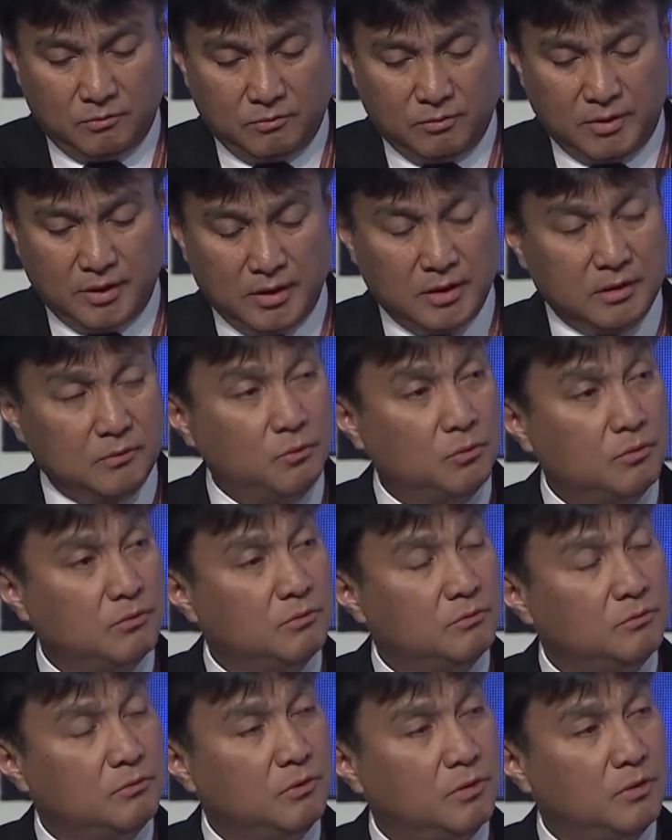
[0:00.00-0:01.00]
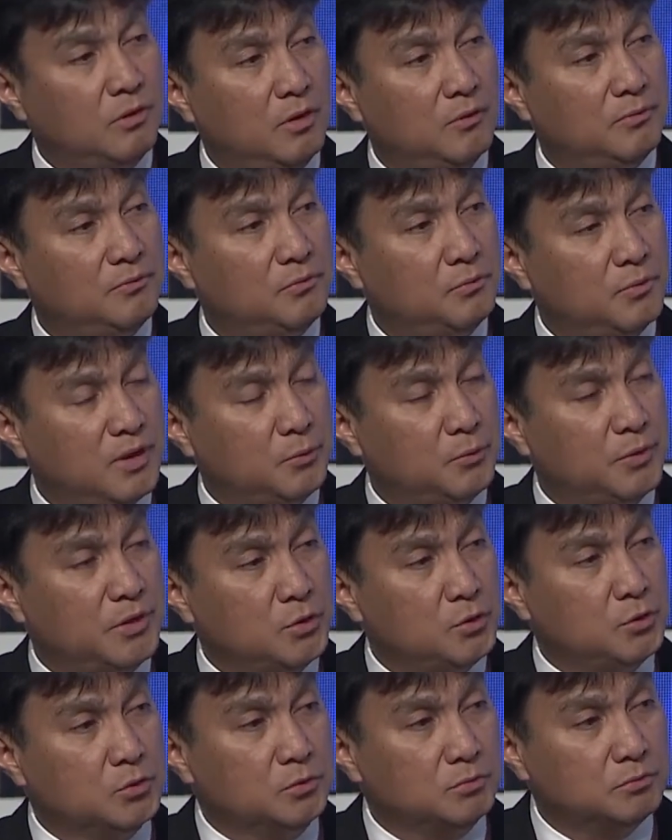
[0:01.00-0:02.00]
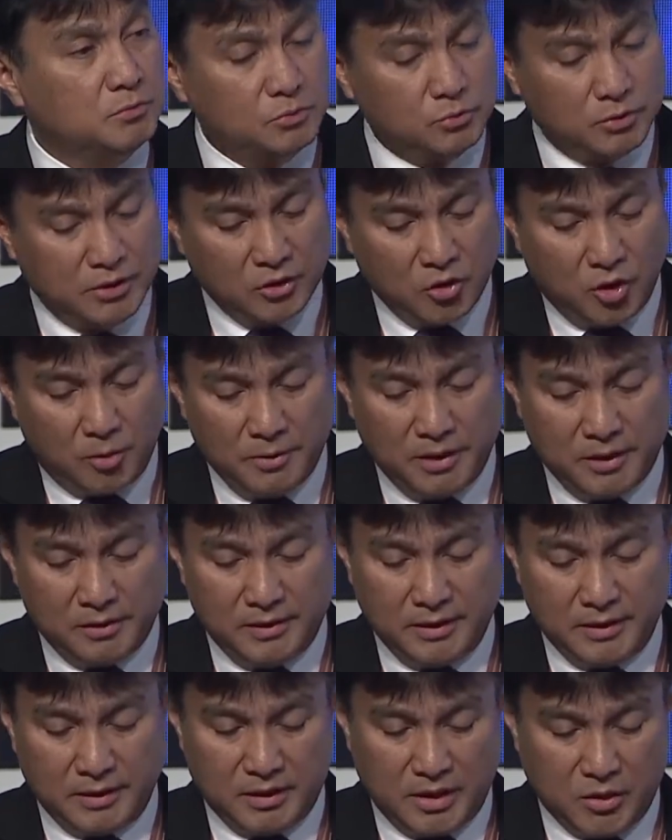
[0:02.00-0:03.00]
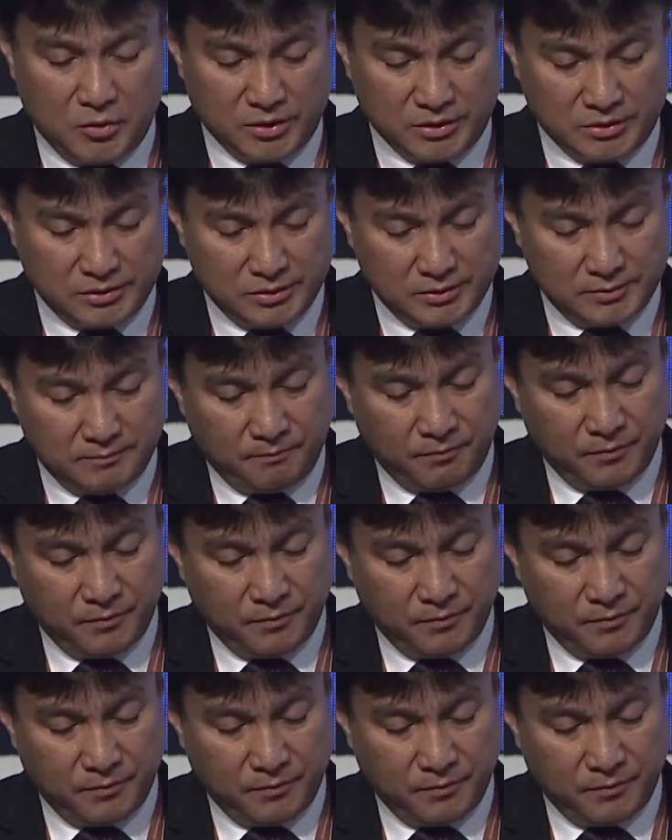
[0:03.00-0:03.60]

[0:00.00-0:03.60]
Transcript: of what we do to the community around us.